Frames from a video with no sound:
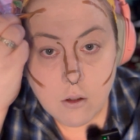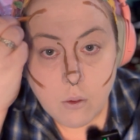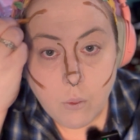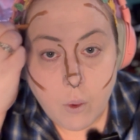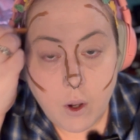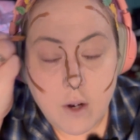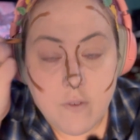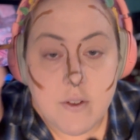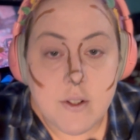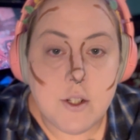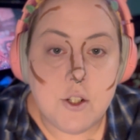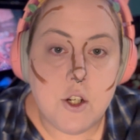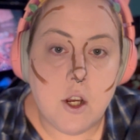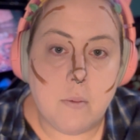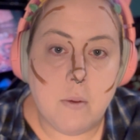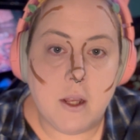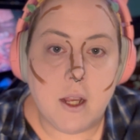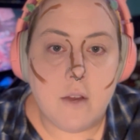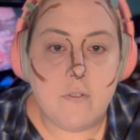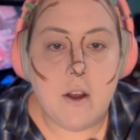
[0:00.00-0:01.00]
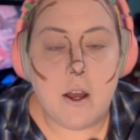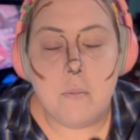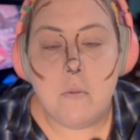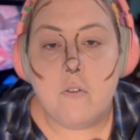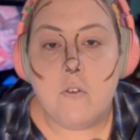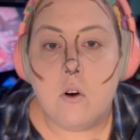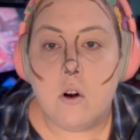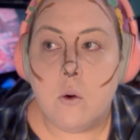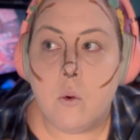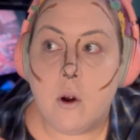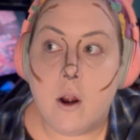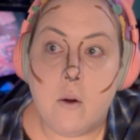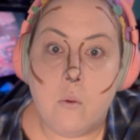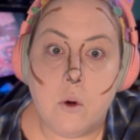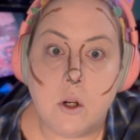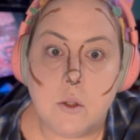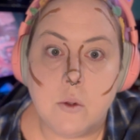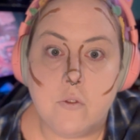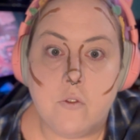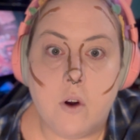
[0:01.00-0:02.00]
What if it's a job like I've had before where I
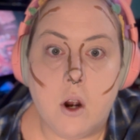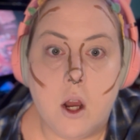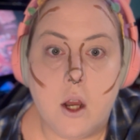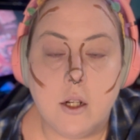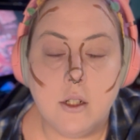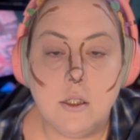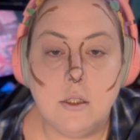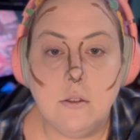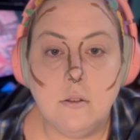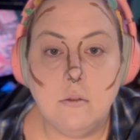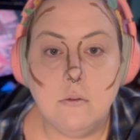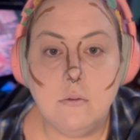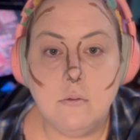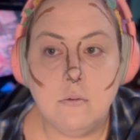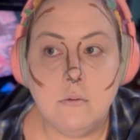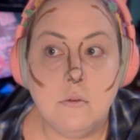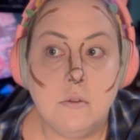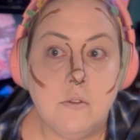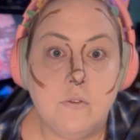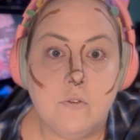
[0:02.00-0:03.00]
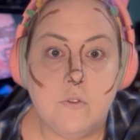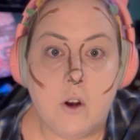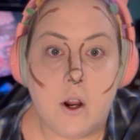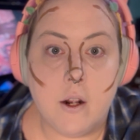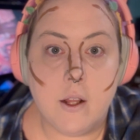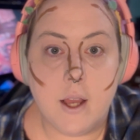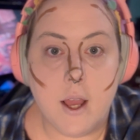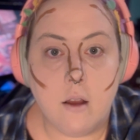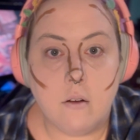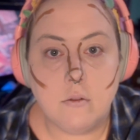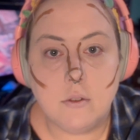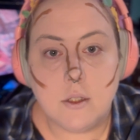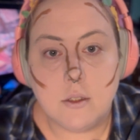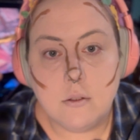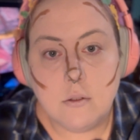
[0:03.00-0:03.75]
worked with fraud account?